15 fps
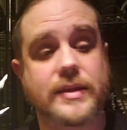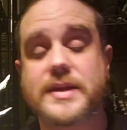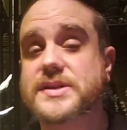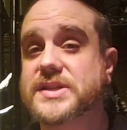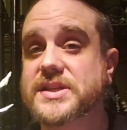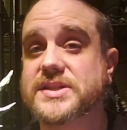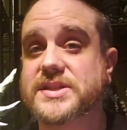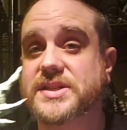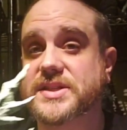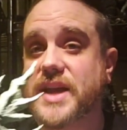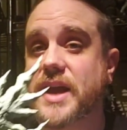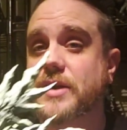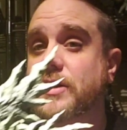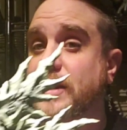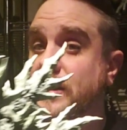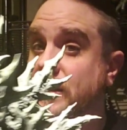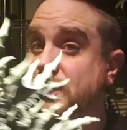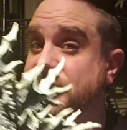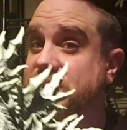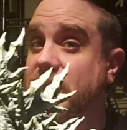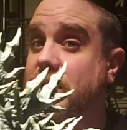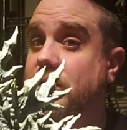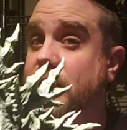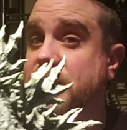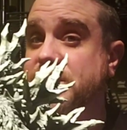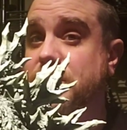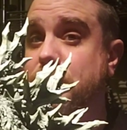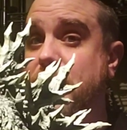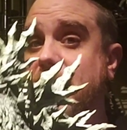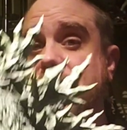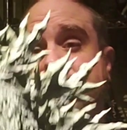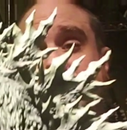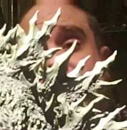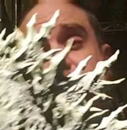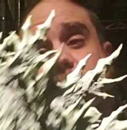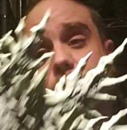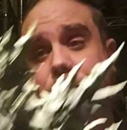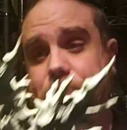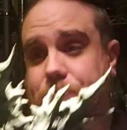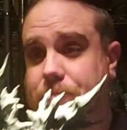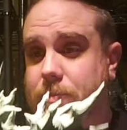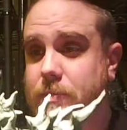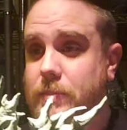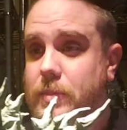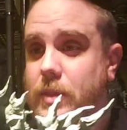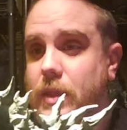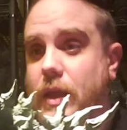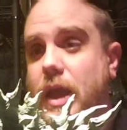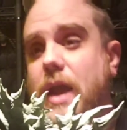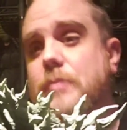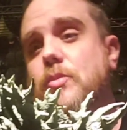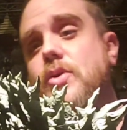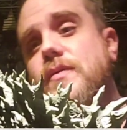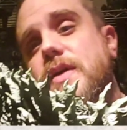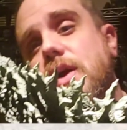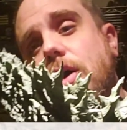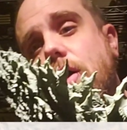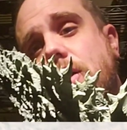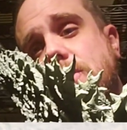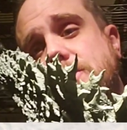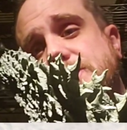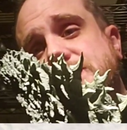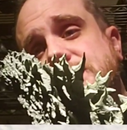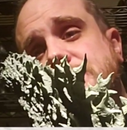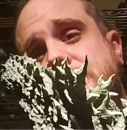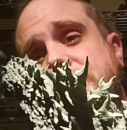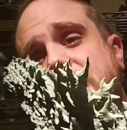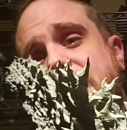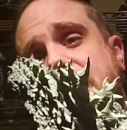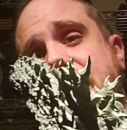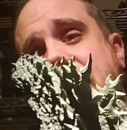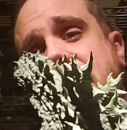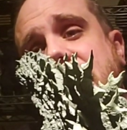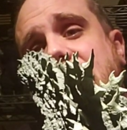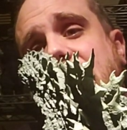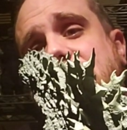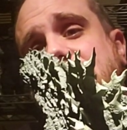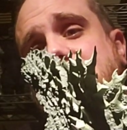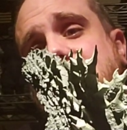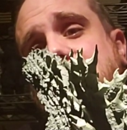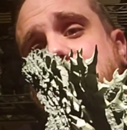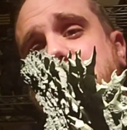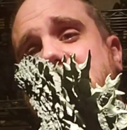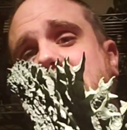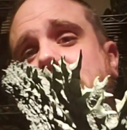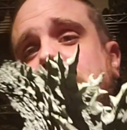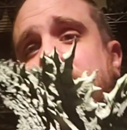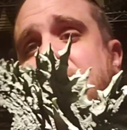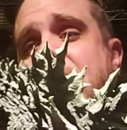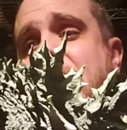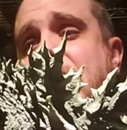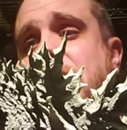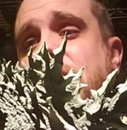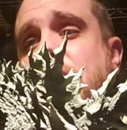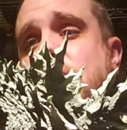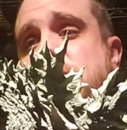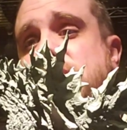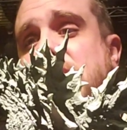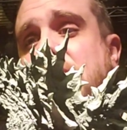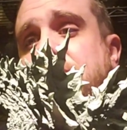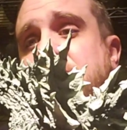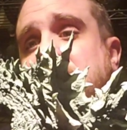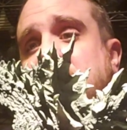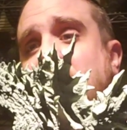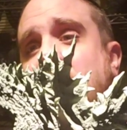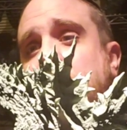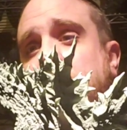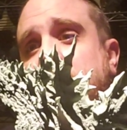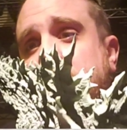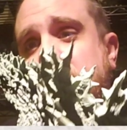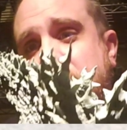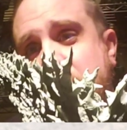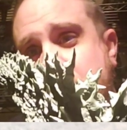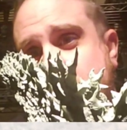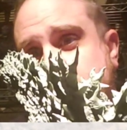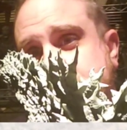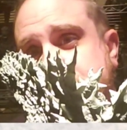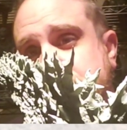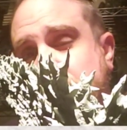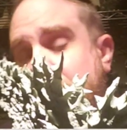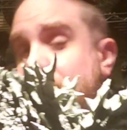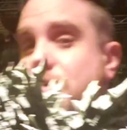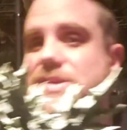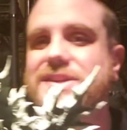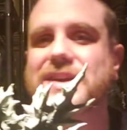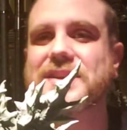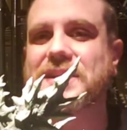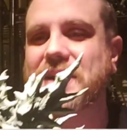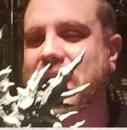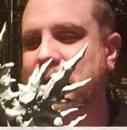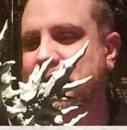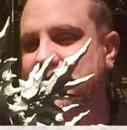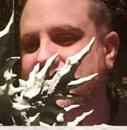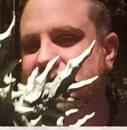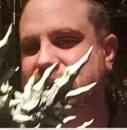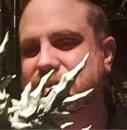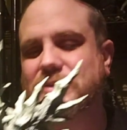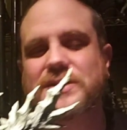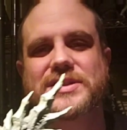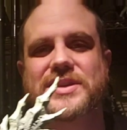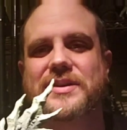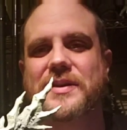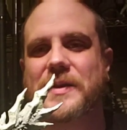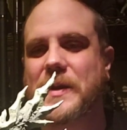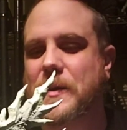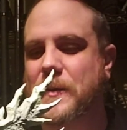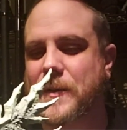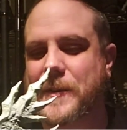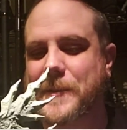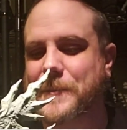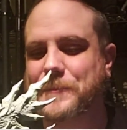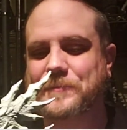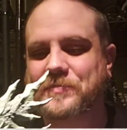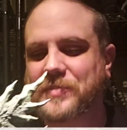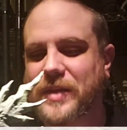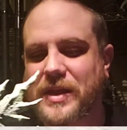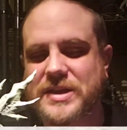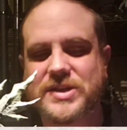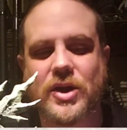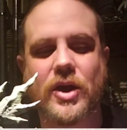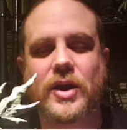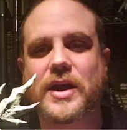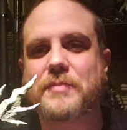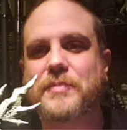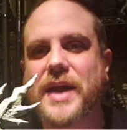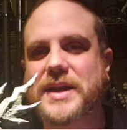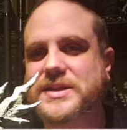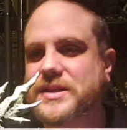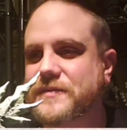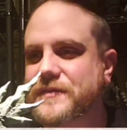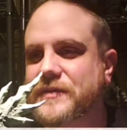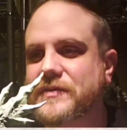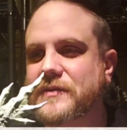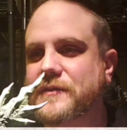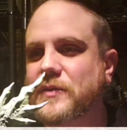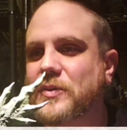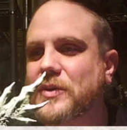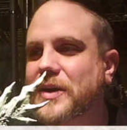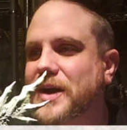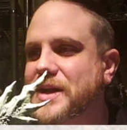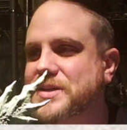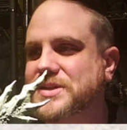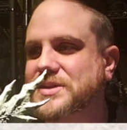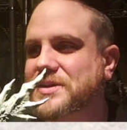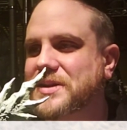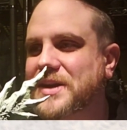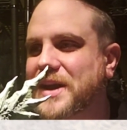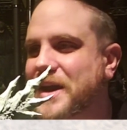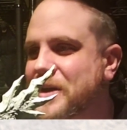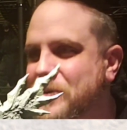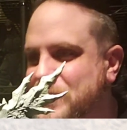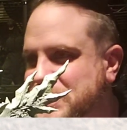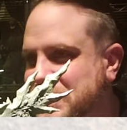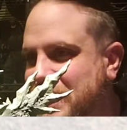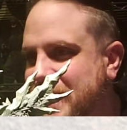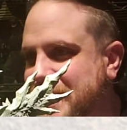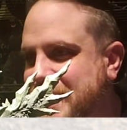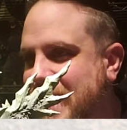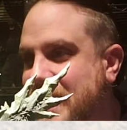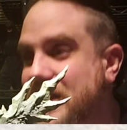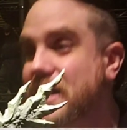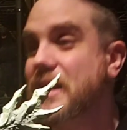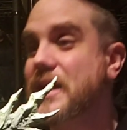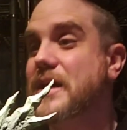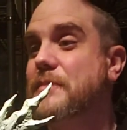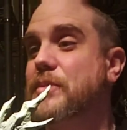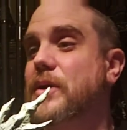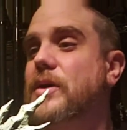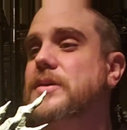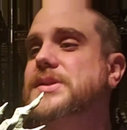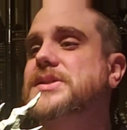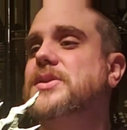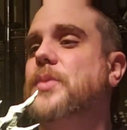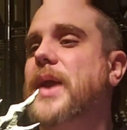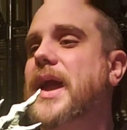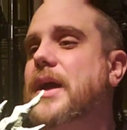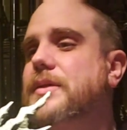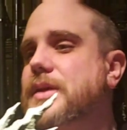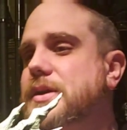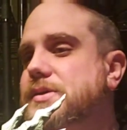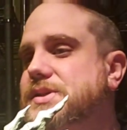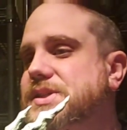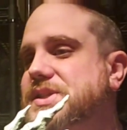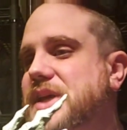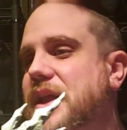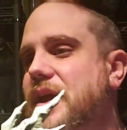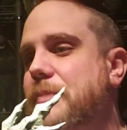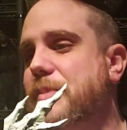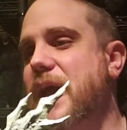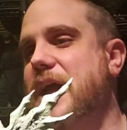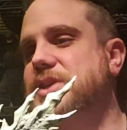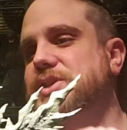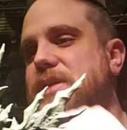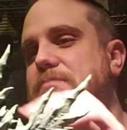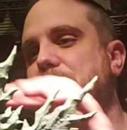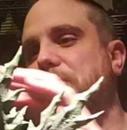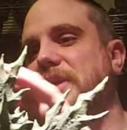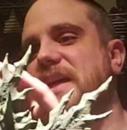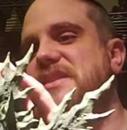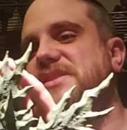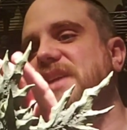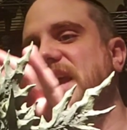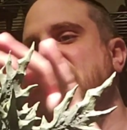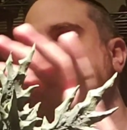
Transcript: this is a standard, and the standard is amazing. Hey, moving on to the neck and the back of the head, he's got the goblin ears. I always like the goblin ears. Always, it's a harken back to the 54 Godzilla. I always like that. But also the way how they are set up actually blends